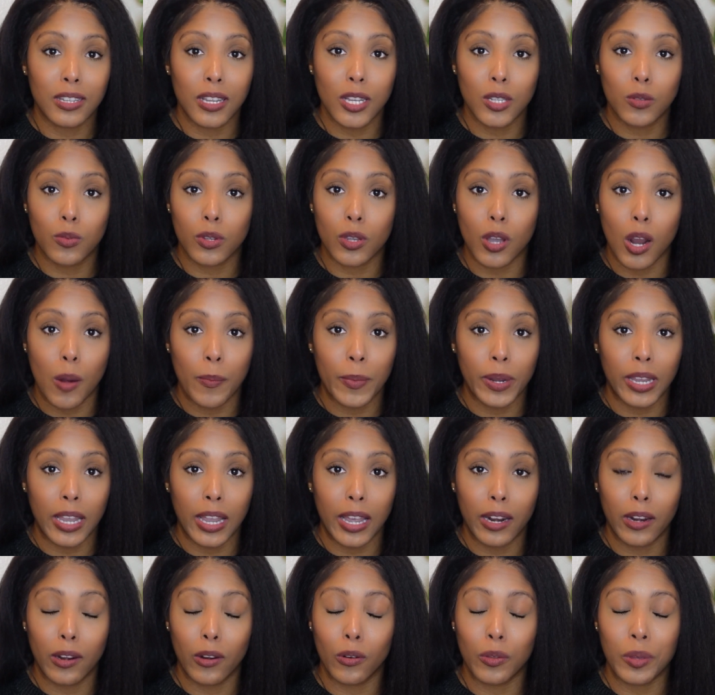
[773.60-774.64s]
says with
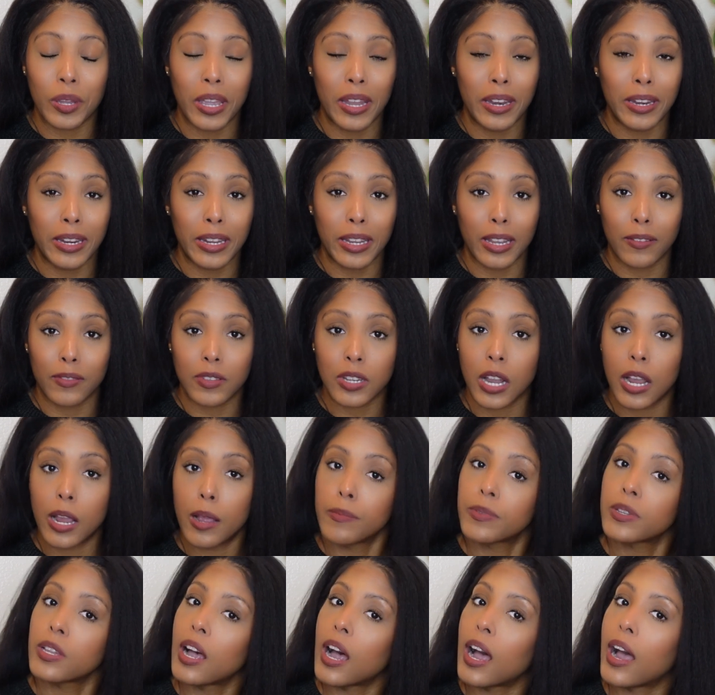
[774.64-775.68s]
Armageddon or the ending of
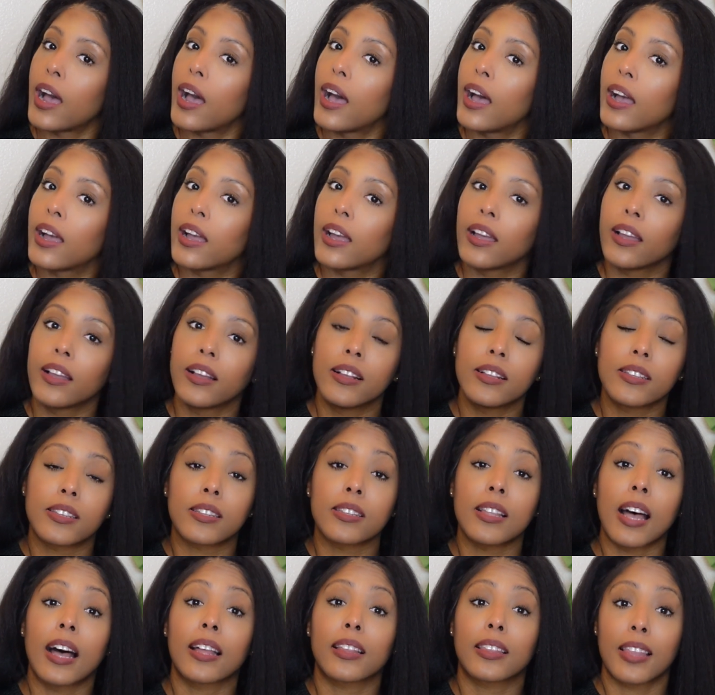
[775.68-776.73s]
times. It's
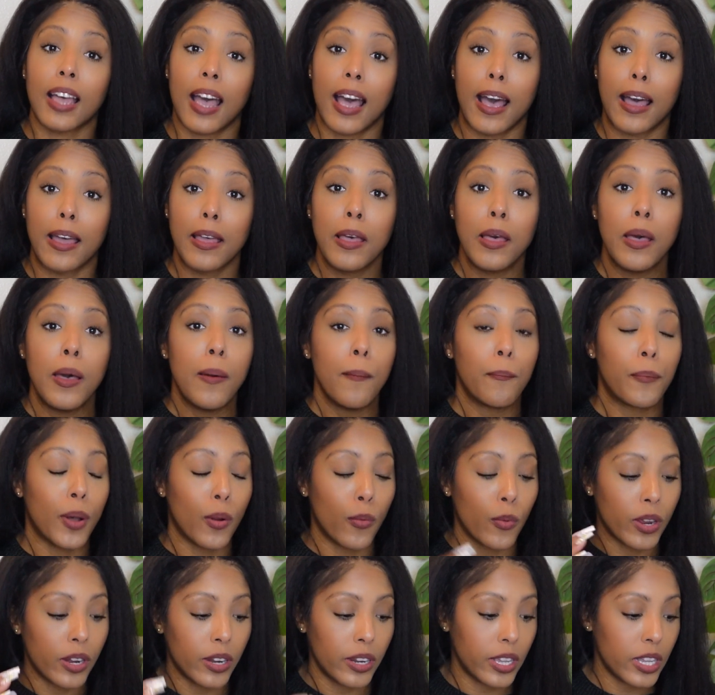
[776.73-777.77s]
not that.
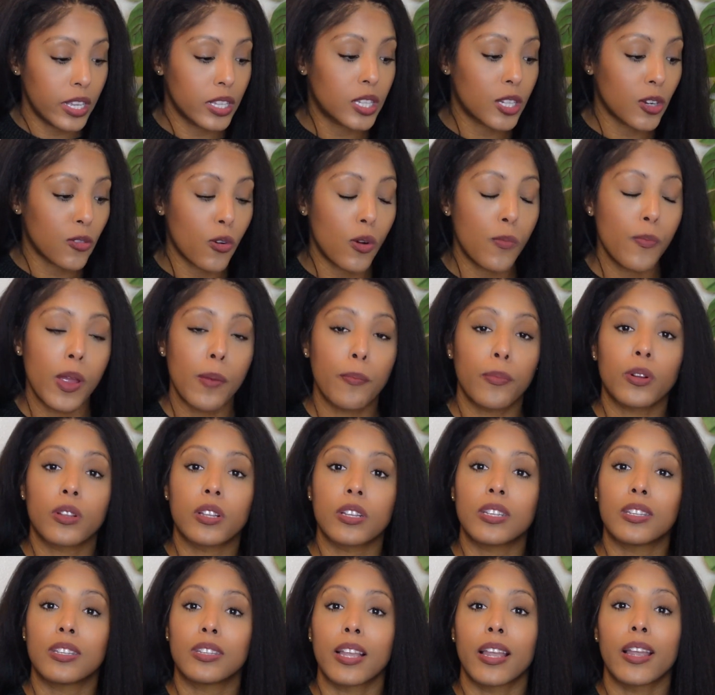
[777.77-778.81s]
But we need to remember
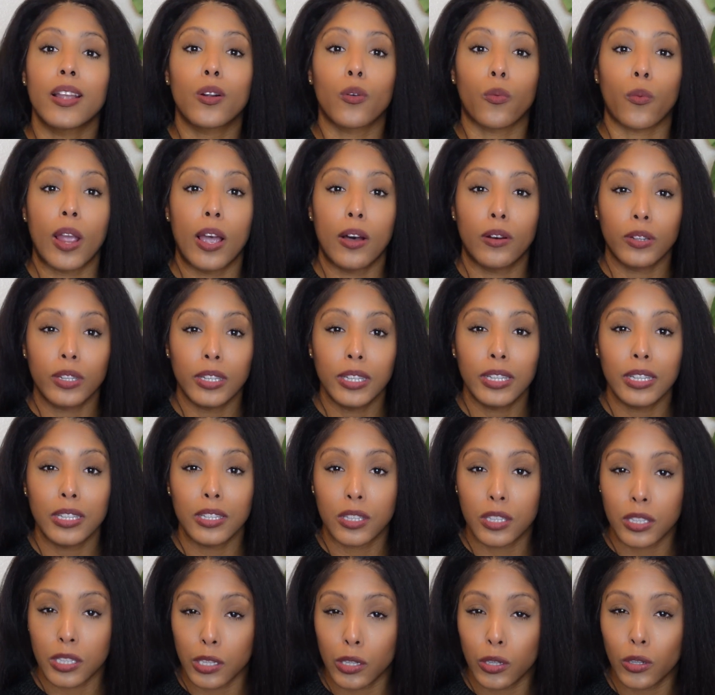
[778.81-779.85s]
to stay grounded
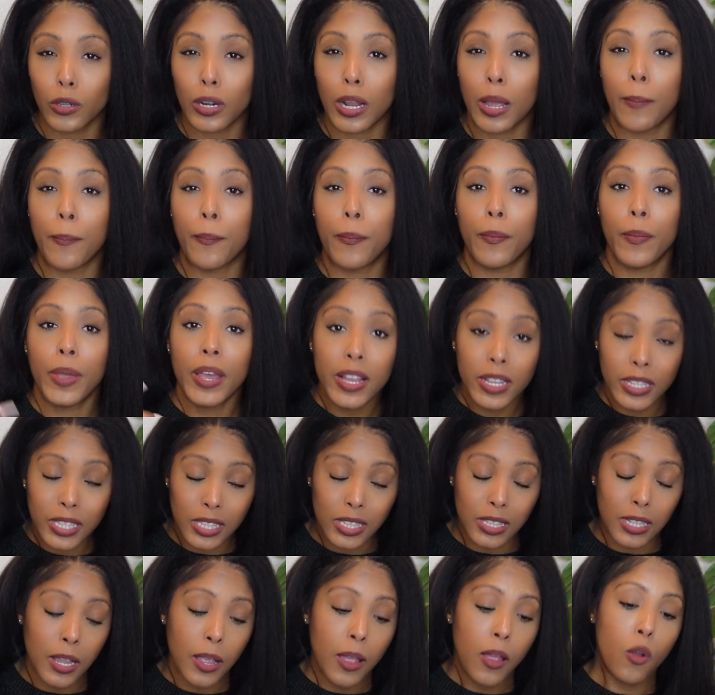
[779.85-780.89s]
and centered
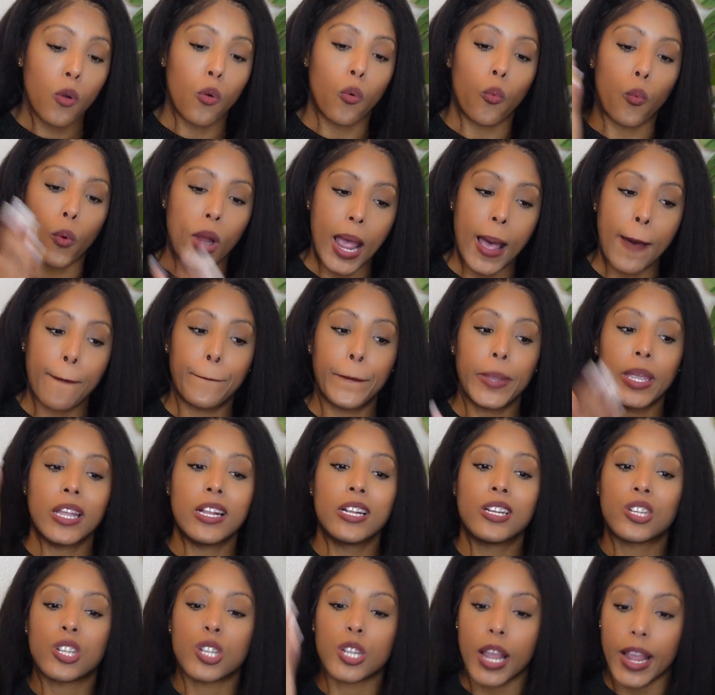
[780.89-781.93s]
amidst
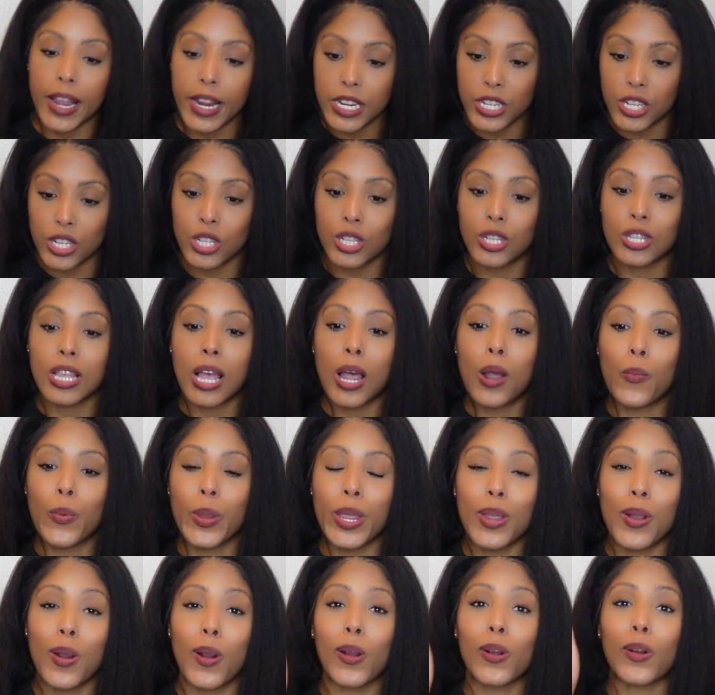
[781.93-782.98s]
rapid changes that
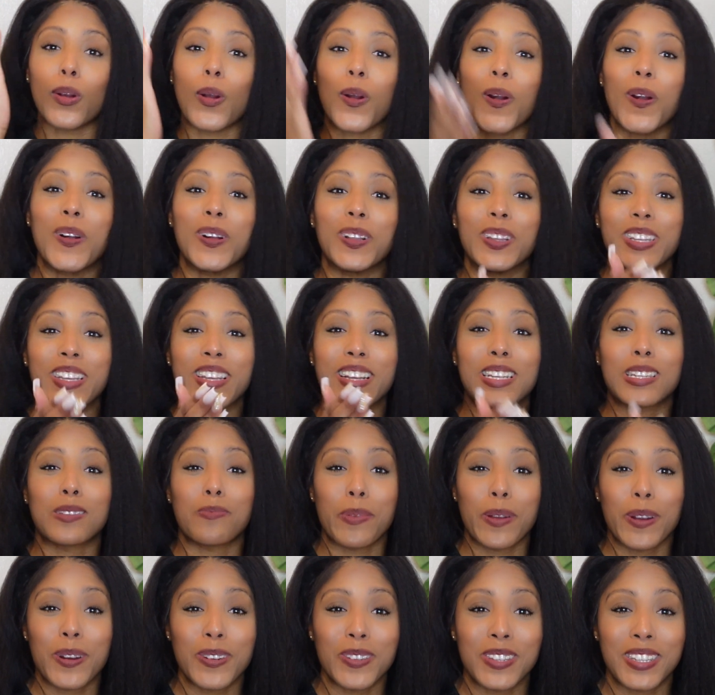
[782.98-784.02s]
we are currently
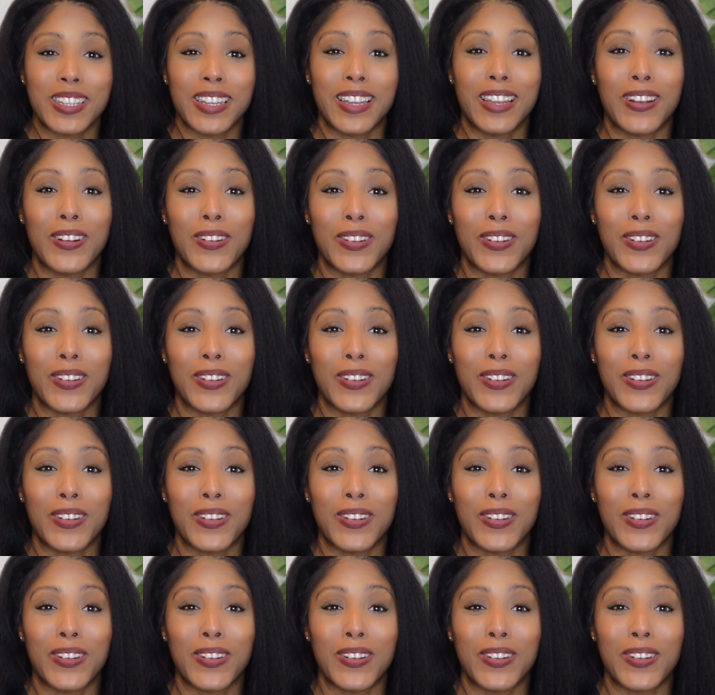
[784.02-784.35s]
experiencing,